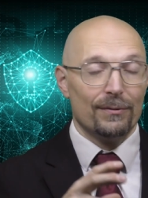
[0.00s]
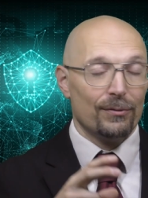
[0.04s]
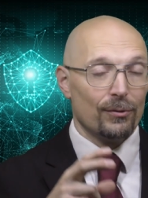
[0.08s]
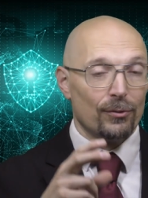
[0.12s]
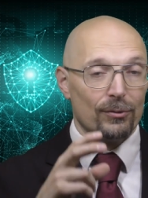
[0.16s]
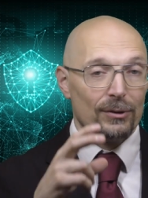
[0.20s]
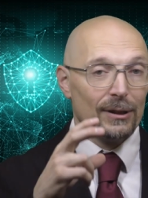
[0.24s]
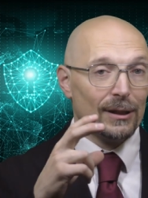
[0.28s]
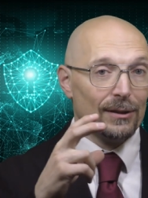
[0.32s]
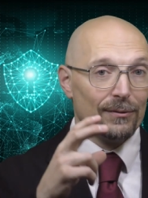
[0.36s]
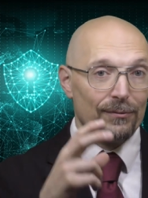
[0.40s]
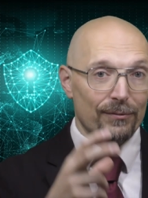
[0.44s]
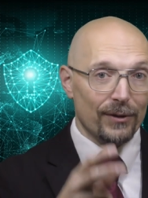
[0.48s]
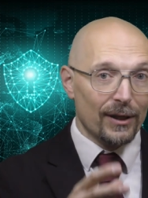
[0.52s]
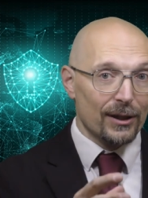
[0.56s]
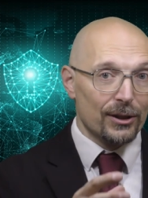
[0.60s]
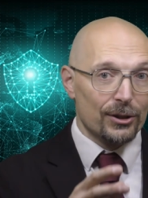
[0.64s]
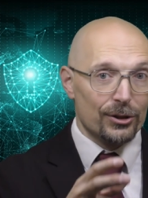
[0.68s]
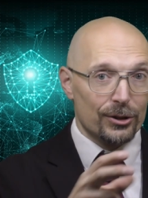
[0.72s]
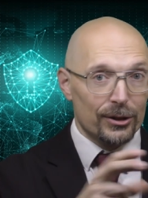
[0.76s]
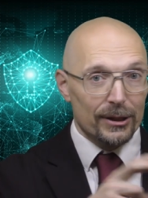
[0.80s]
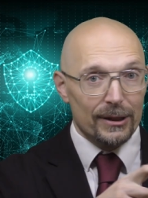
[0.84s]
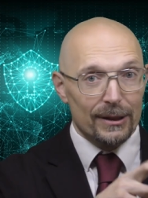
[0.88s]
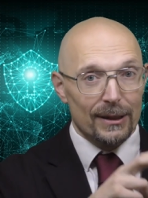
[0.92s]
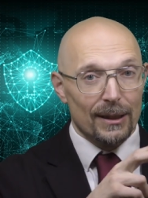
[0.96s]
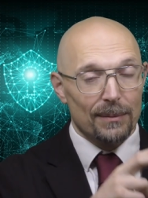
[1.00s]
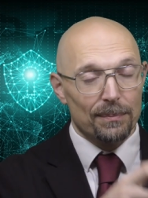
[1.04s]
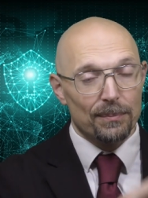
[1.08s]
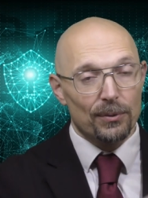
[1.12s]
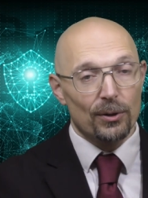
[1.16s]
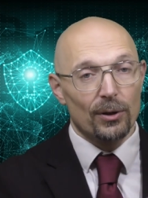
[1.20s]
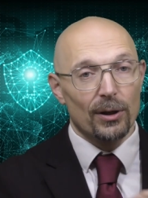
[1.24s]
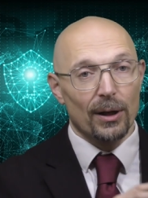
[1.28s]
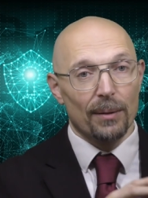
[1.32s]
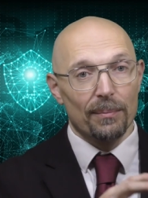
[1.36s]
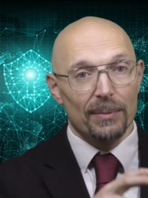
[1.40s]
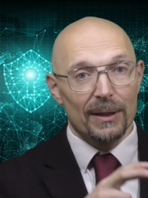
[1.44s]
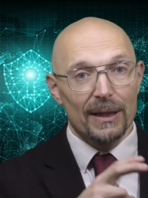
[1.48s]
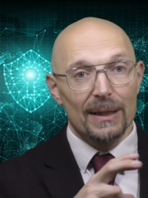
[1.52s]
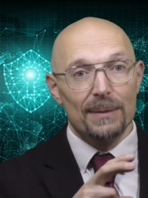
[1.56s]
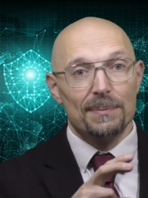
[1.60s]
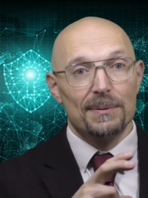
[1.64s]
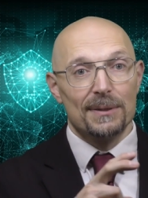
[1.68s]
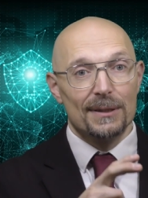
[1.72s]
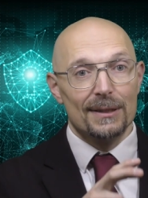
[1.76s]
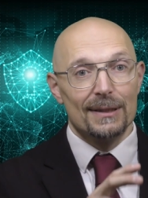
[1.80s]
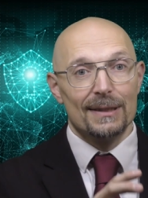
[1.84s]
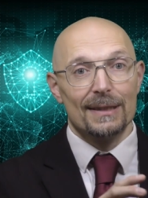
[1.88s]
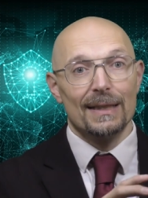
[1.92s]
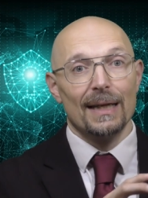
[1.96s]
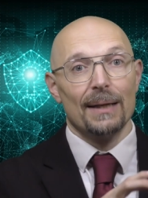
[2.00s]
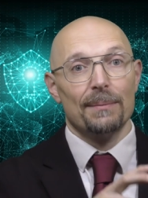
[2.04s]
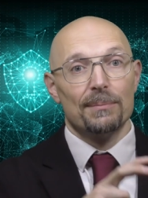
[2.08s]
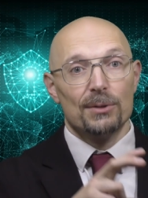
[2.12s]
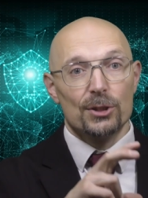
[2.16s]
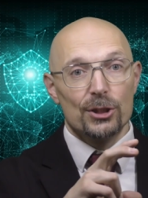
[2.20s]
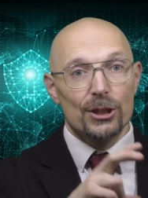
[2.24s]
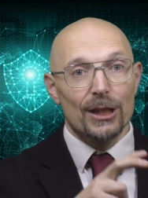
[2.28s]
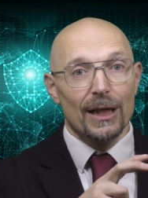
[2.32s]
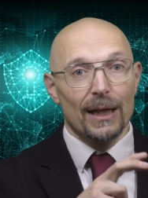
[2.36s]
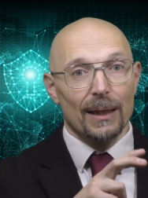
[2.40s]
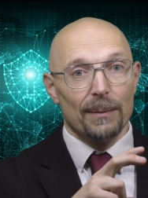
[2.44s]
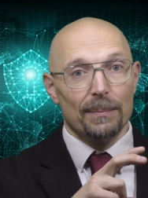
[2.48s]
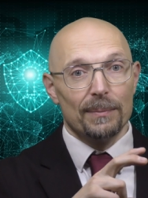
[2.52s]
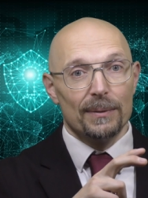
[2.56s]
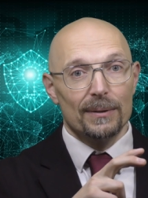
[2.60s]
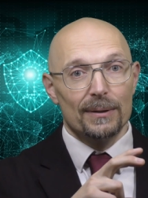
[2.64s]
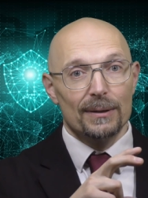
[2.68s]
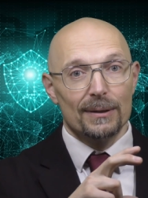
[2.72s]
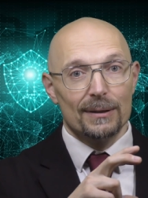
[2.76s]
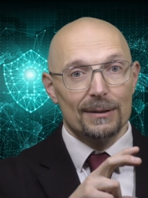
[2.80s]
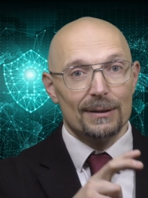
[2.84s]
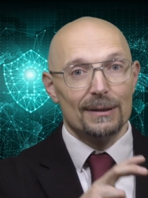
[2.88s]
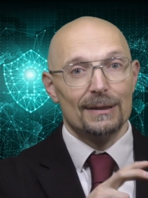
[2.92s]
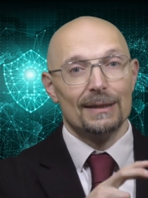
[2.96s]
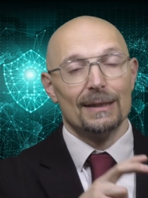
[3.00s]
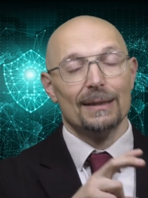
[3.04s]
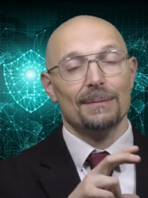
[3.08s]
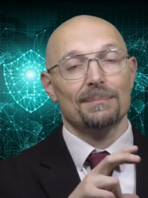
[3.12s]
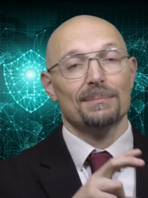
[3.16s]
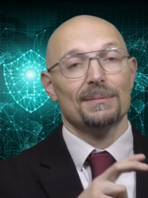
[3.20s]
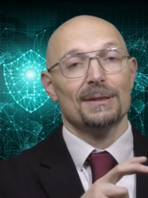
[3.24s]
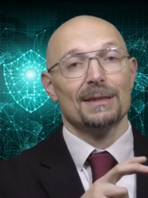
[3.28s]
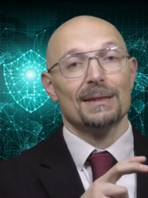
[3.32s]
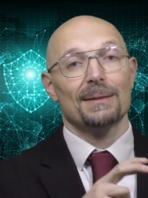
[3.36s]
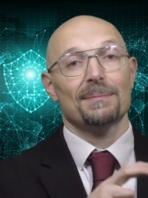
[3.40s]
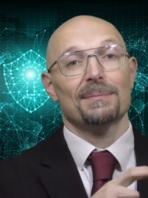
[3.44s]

for that function in that program keeps the same shape, the same,